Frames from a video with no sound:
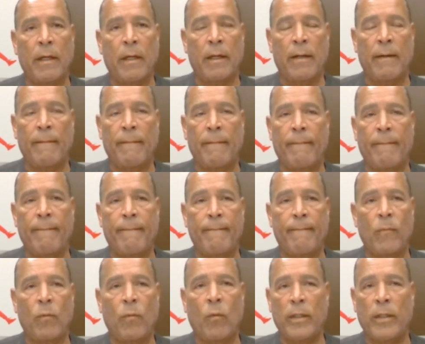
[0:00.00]

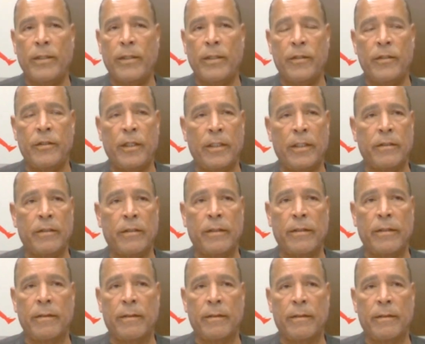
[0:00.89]
watching
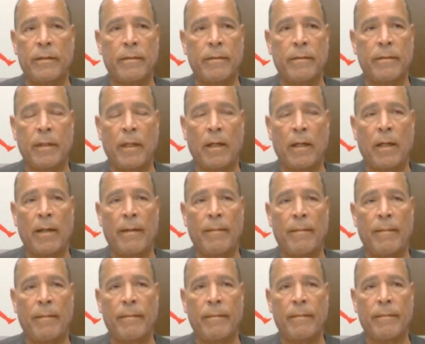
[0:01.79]
Justin
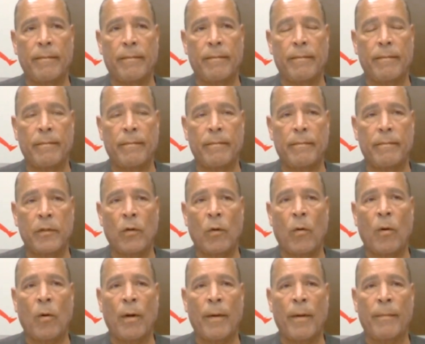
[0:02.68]

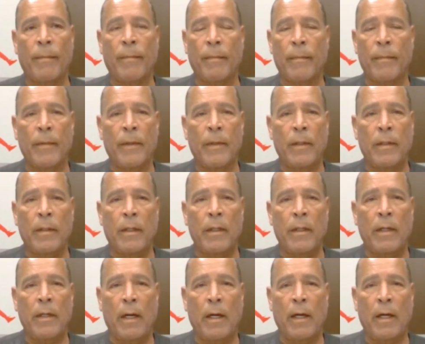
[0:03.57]
Gorham,
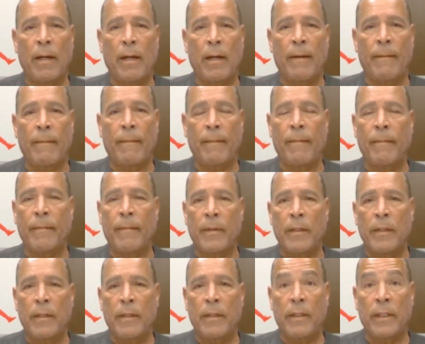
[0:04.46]

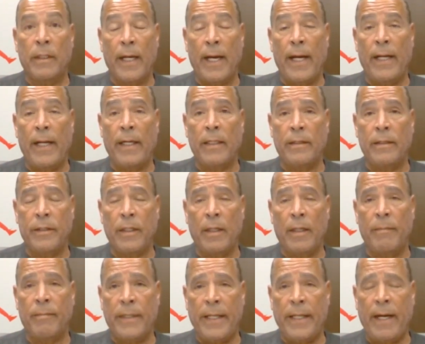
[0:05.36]
the guy that
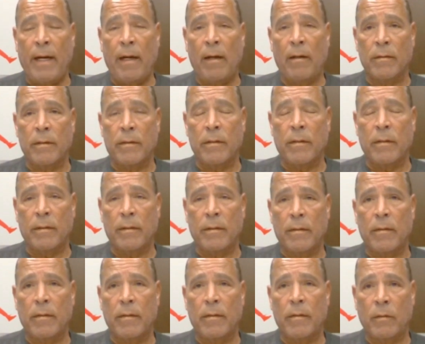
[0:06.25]
jumped out
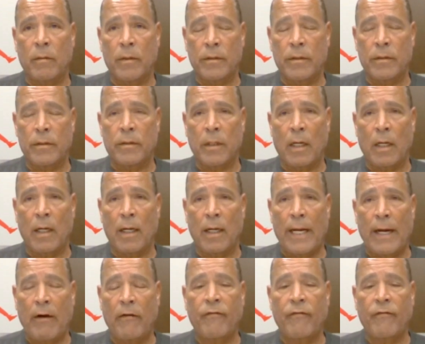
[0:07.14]
was
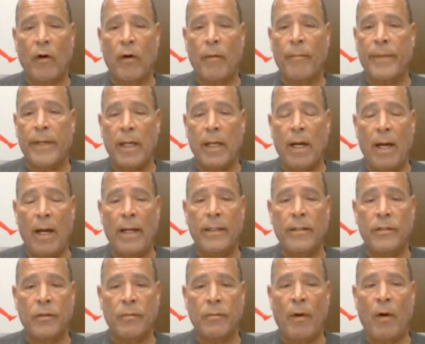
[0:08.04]
how far
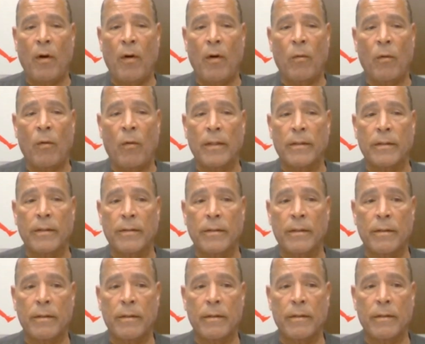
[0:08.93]
behind Jamal
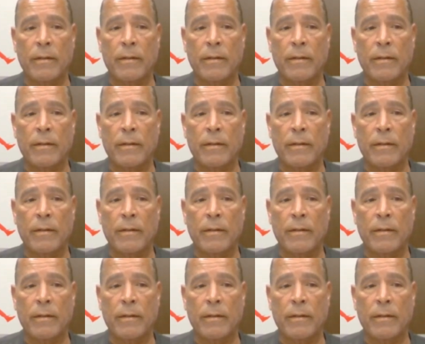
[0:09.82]
was.